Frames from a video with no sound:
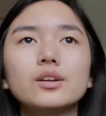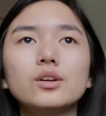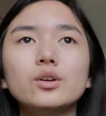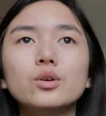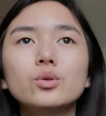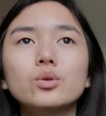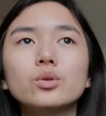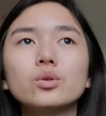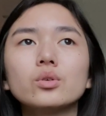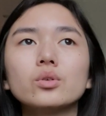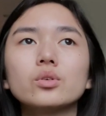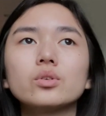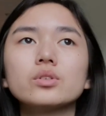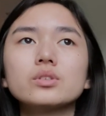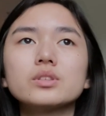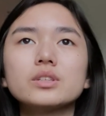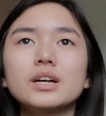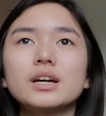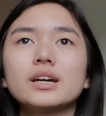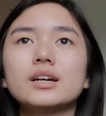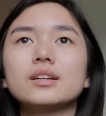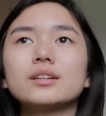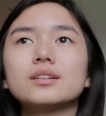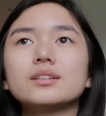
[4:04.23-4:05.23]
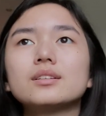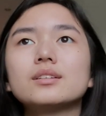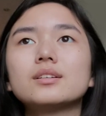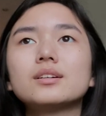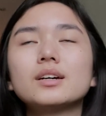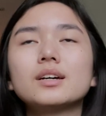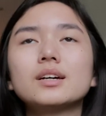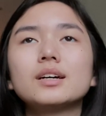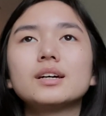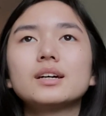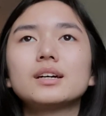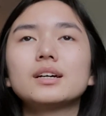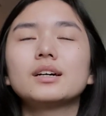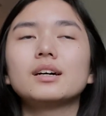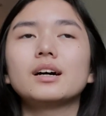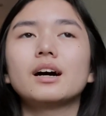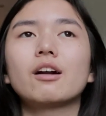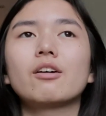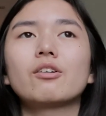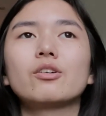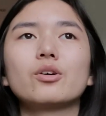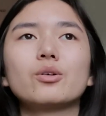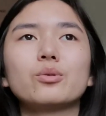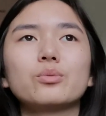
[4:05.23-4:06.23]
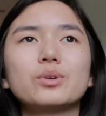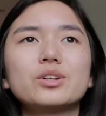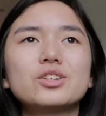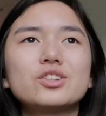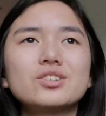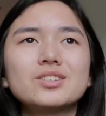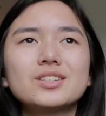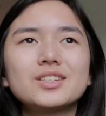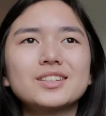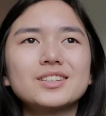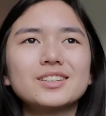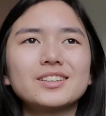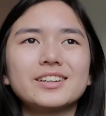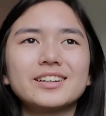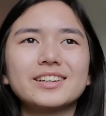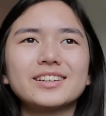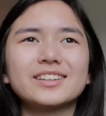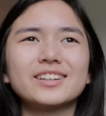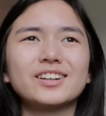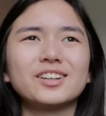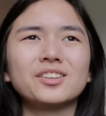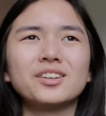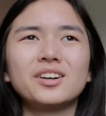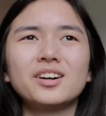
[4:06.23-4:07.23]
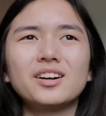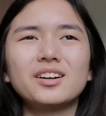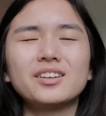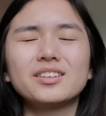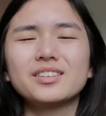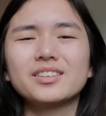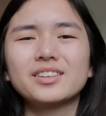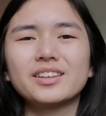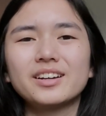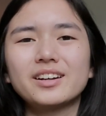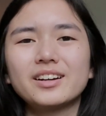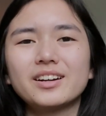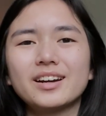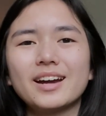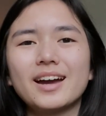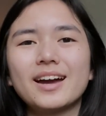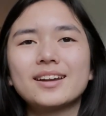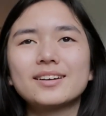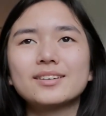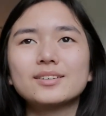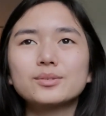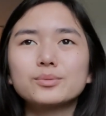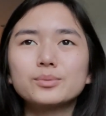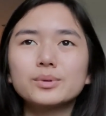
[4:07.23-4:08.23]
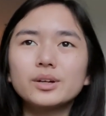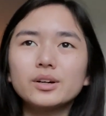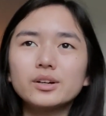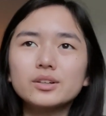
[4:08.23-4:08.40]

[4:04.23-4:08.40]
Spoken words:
noodles, and I don't know, we just did like a lot there. And we